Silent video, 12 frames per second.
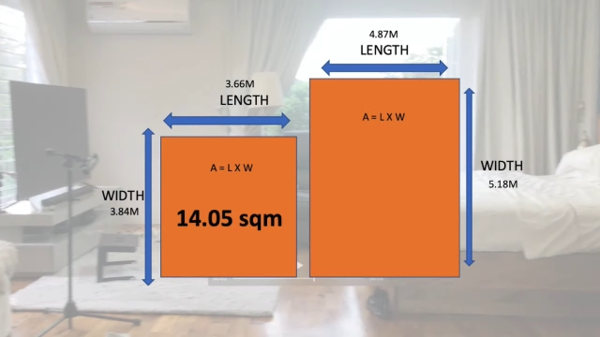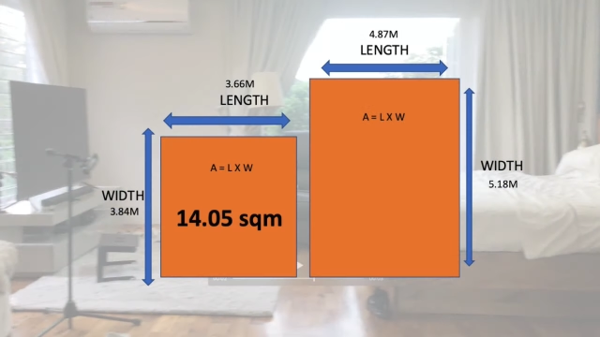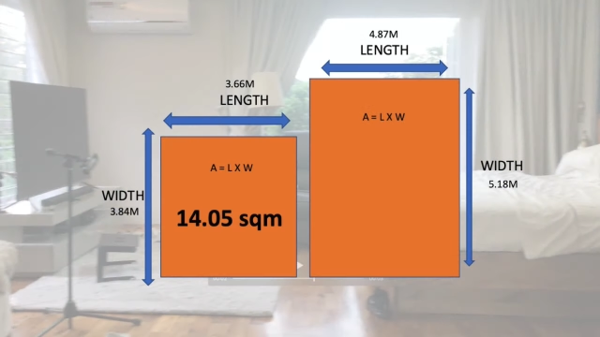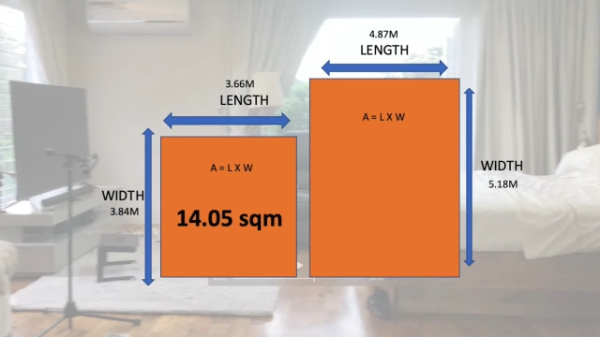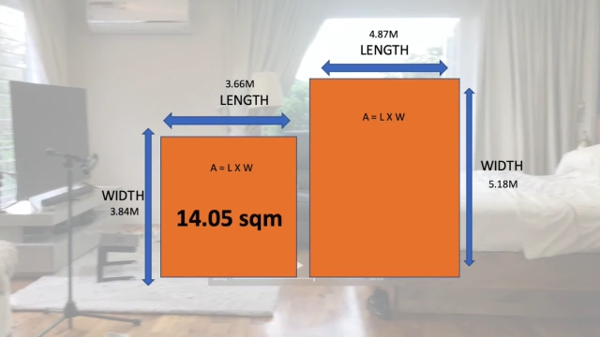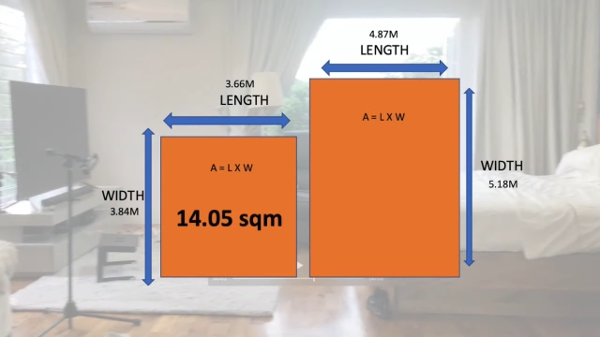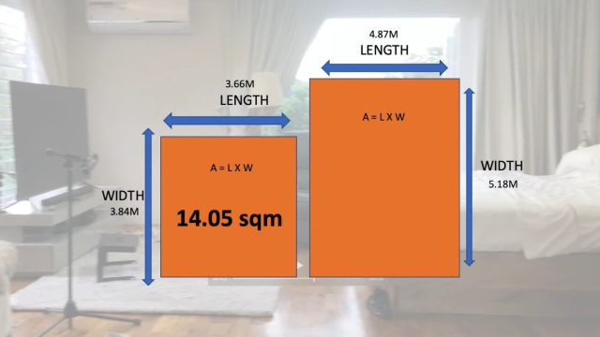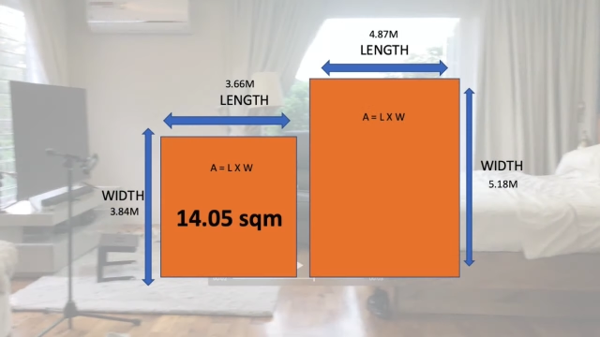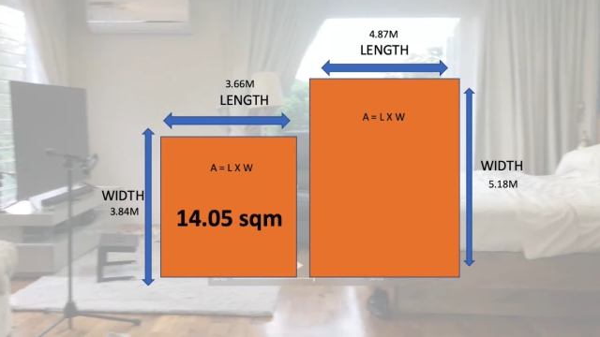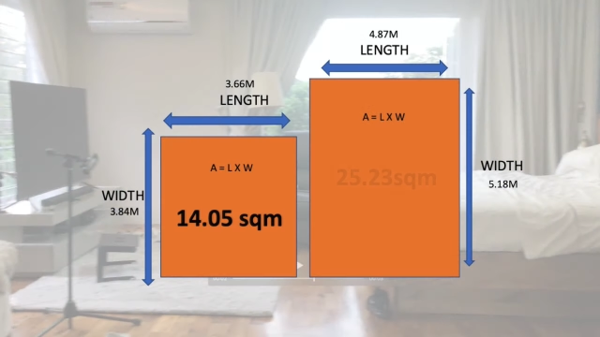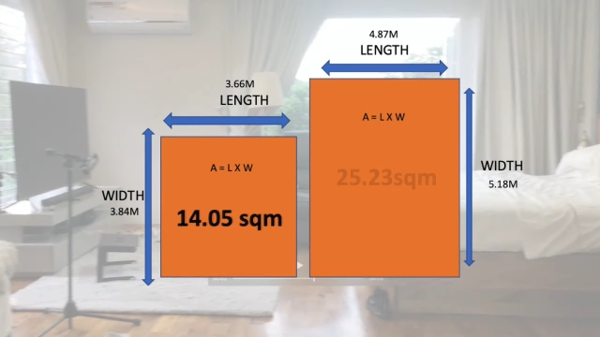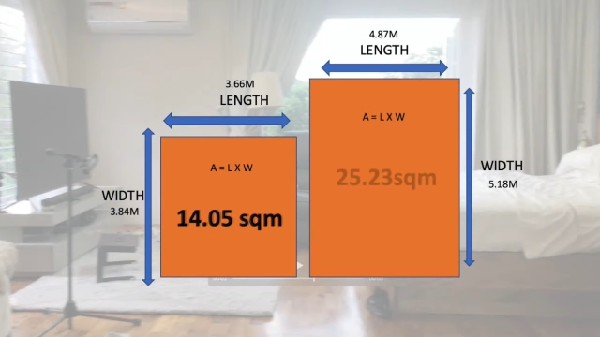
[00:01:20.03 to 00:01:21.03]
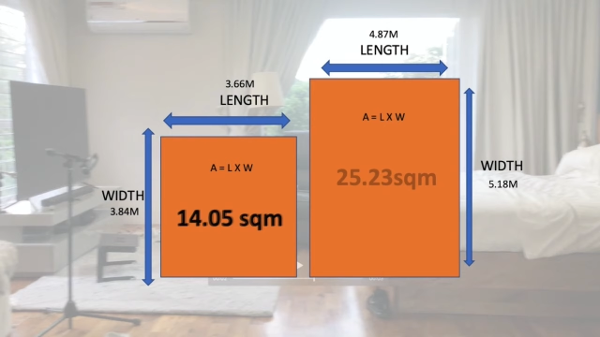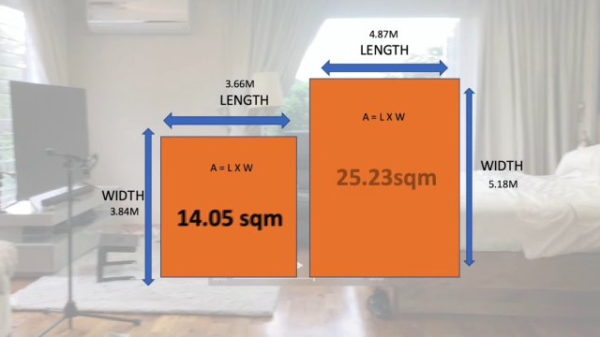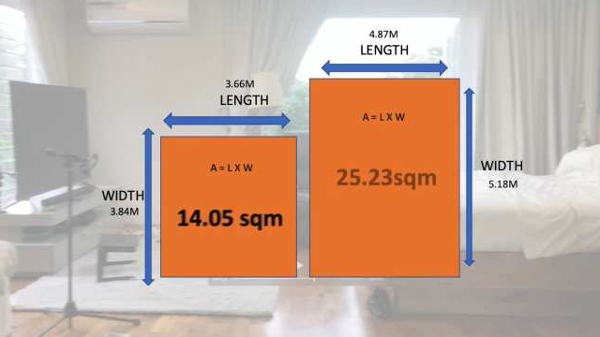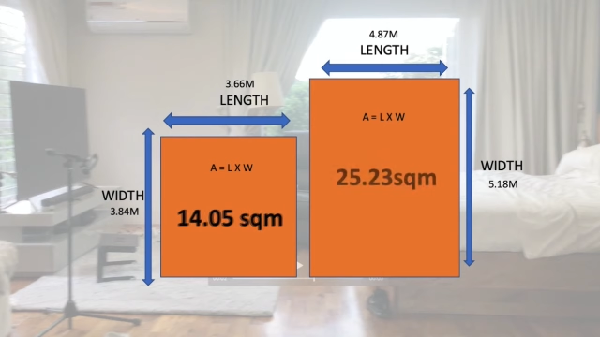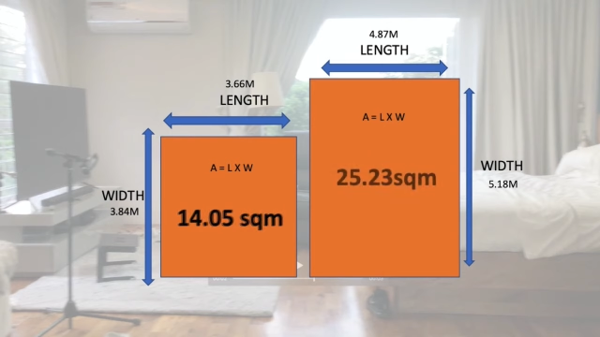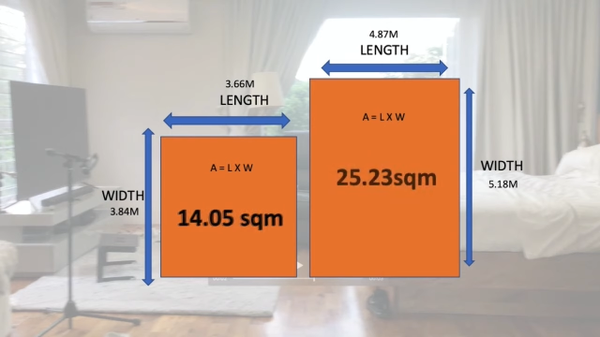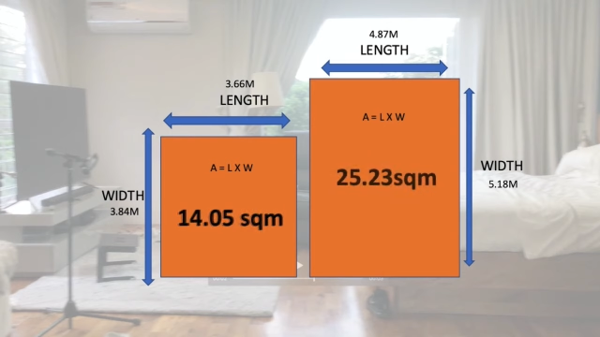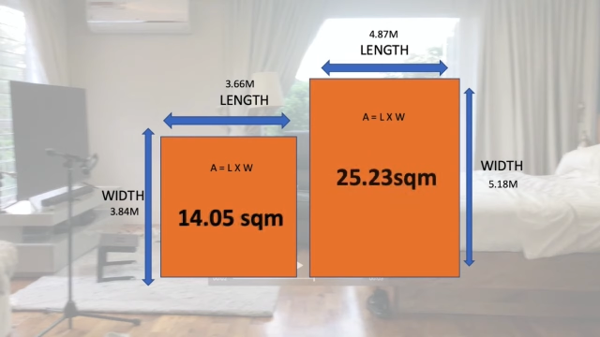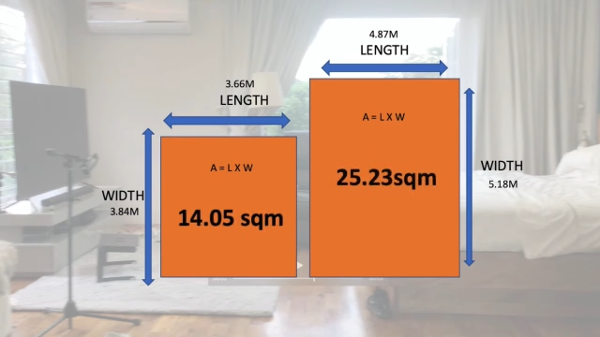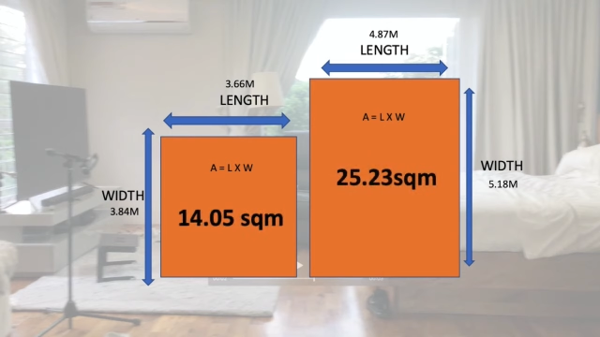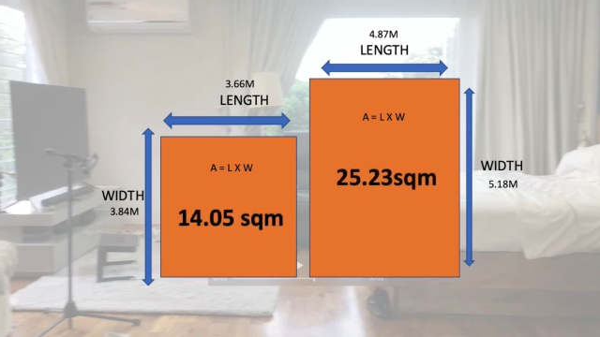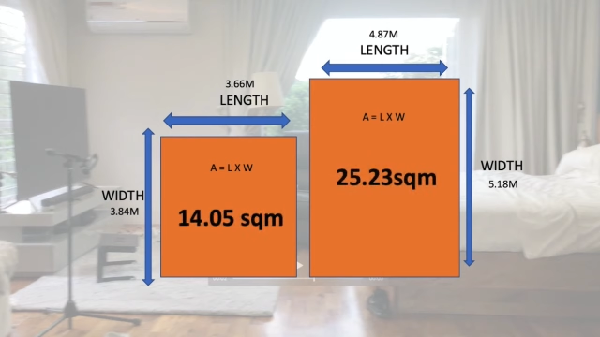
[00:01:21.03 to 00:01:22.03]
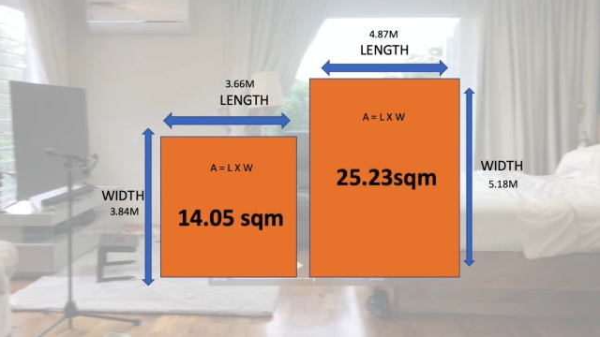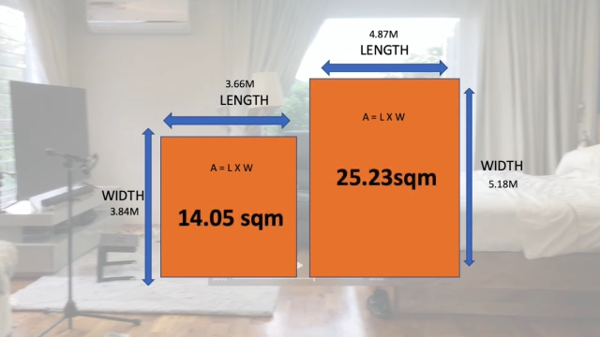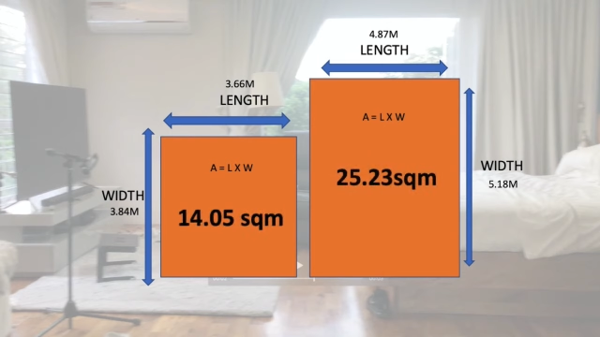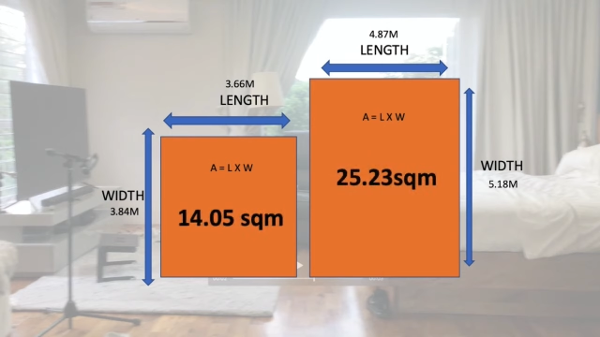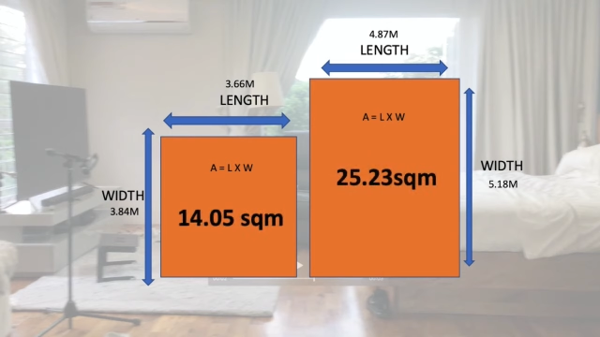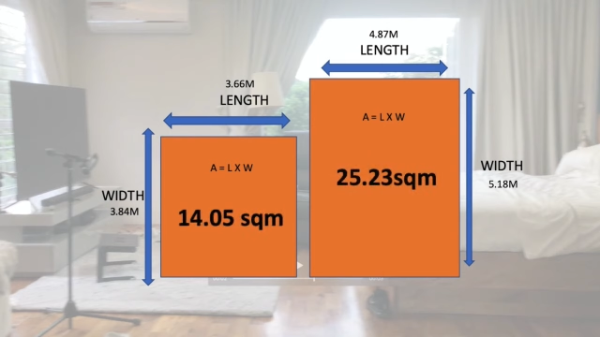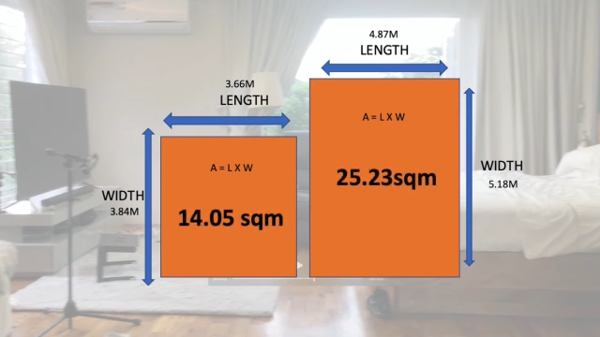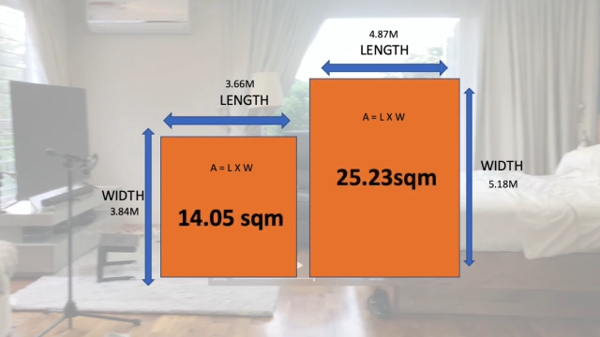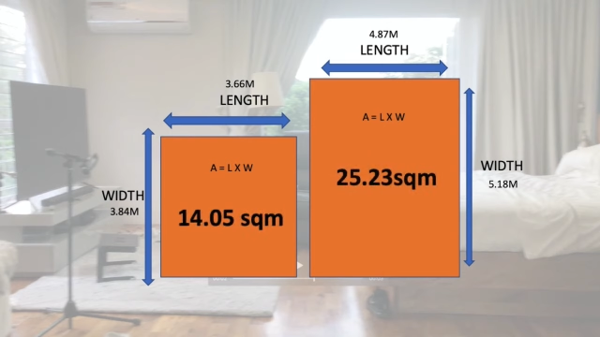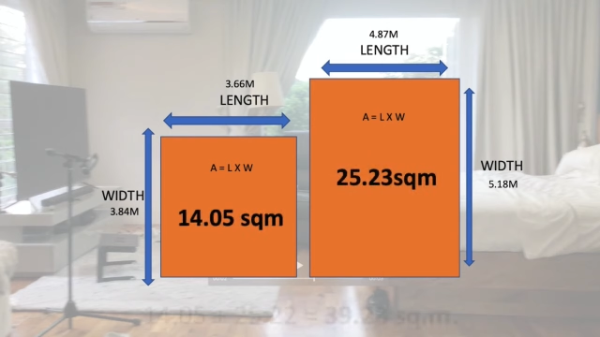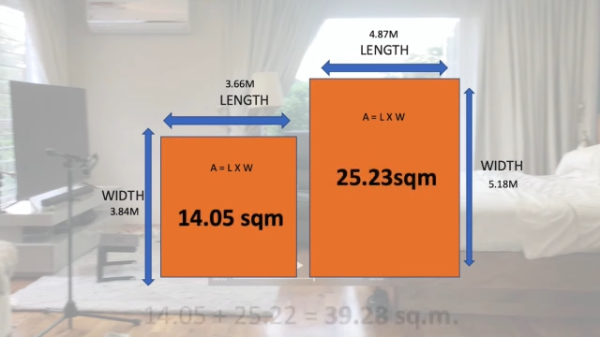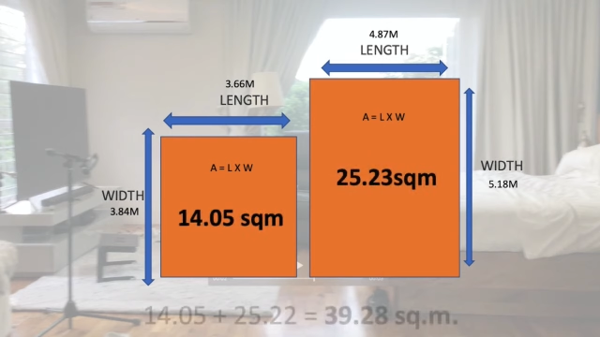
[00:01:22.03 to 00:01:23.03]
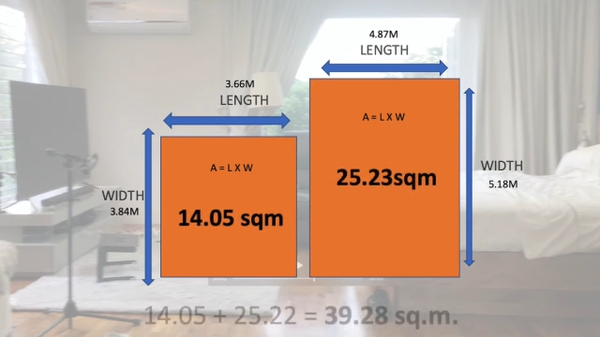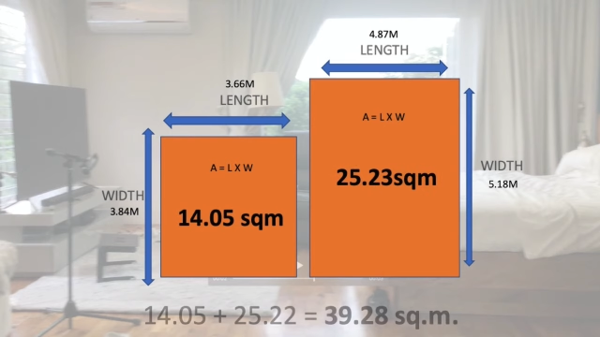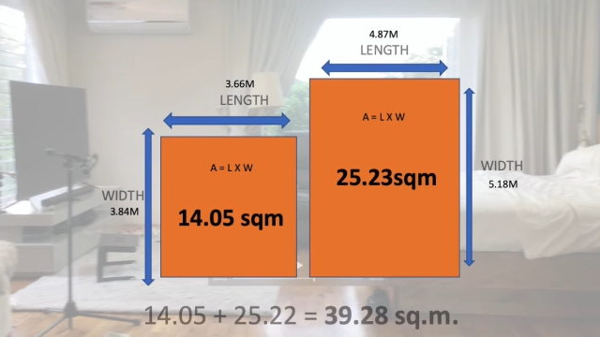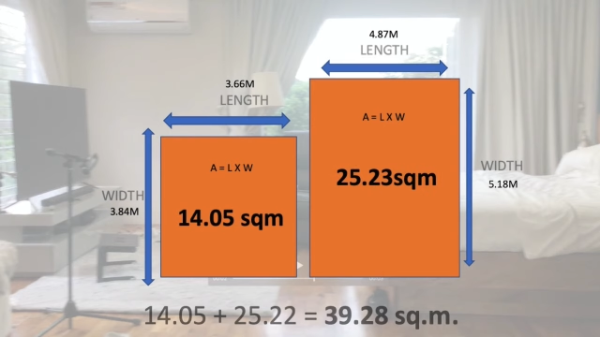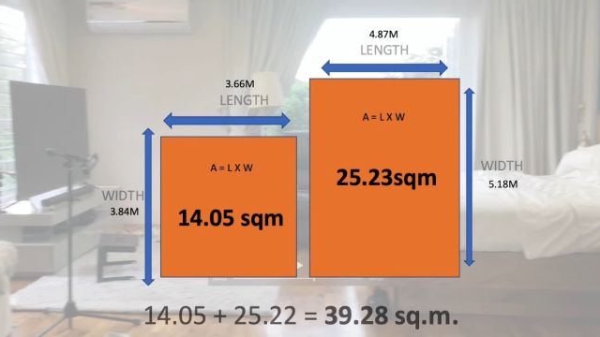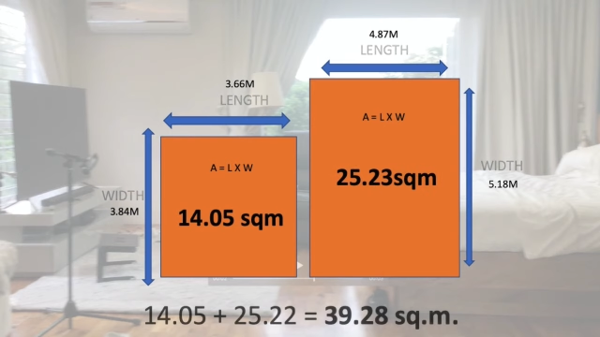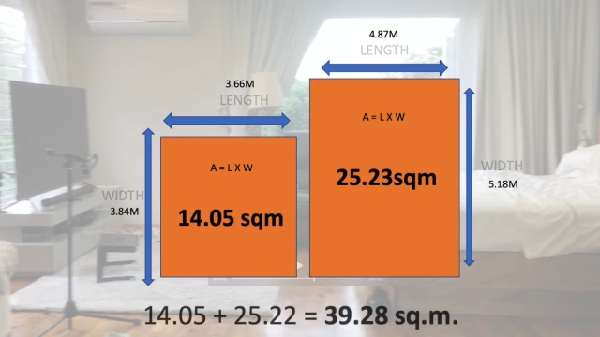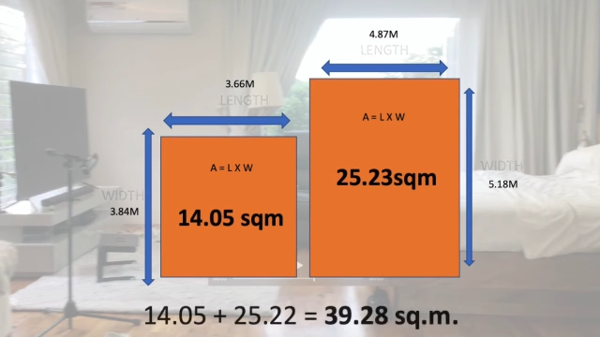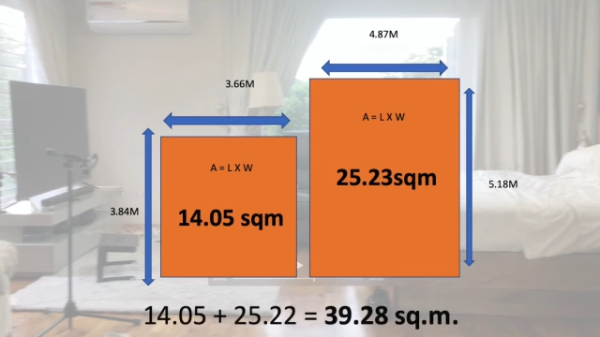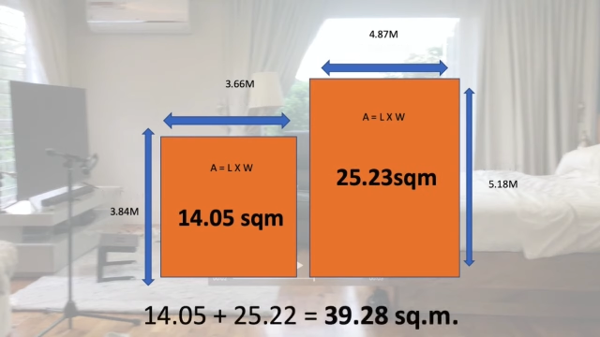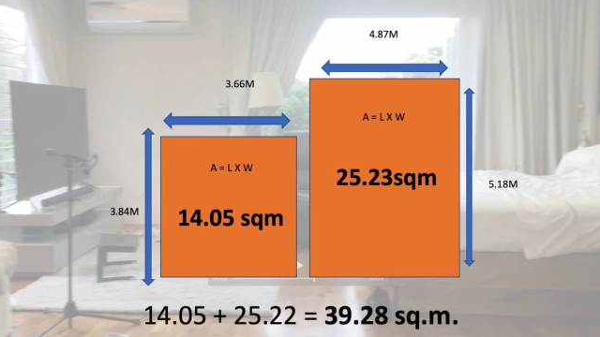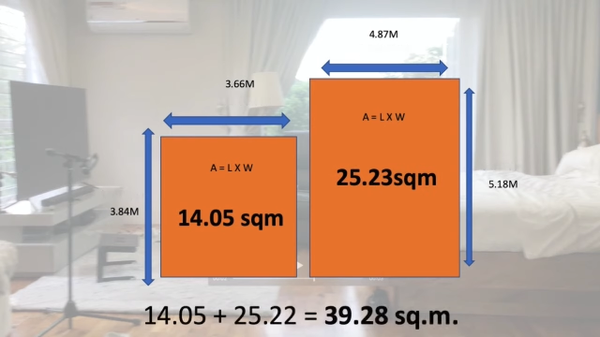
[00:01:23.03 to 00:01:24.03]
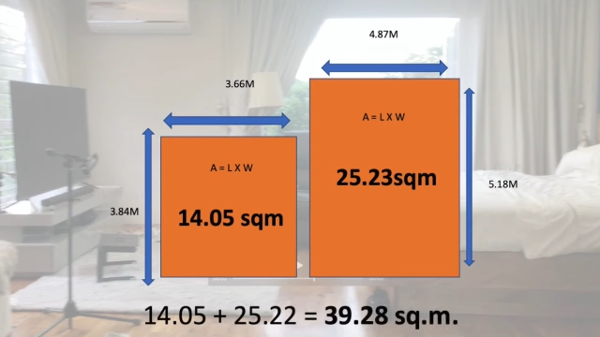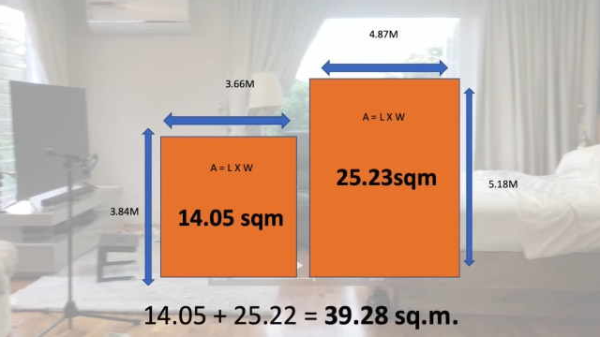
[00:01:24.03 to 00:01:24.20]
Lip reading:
[unreadable: no face in view]